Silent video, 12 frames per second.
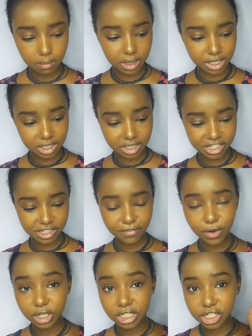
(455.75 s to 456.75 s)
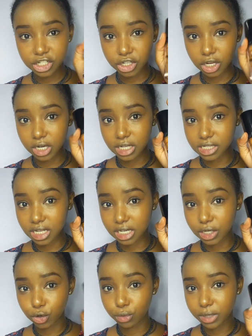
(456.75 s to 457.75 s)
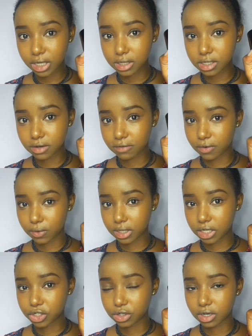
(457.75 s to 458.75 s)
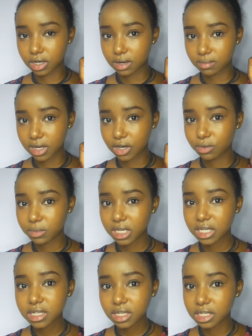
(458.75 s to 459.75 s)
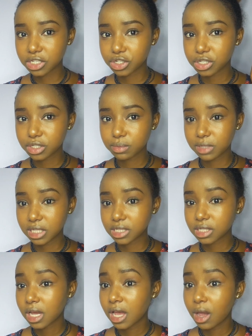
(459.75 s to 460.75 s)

but this foundation is an illuminating foundation, and by illuminating it just means